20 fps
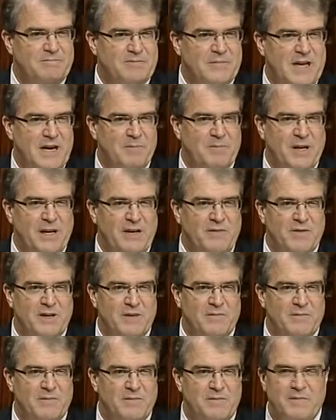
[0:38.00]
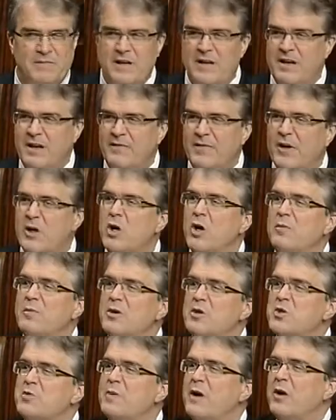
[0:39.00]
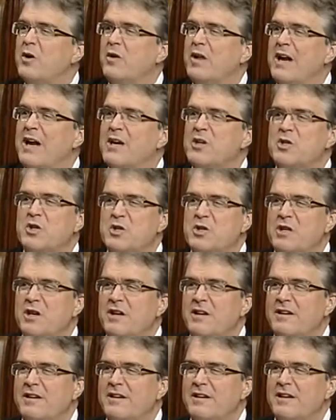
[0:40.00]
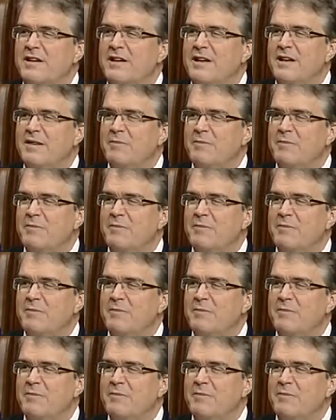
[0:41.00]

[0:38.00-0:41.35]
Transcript: I believe that, if I could, Mr. Speaker, the House is not, and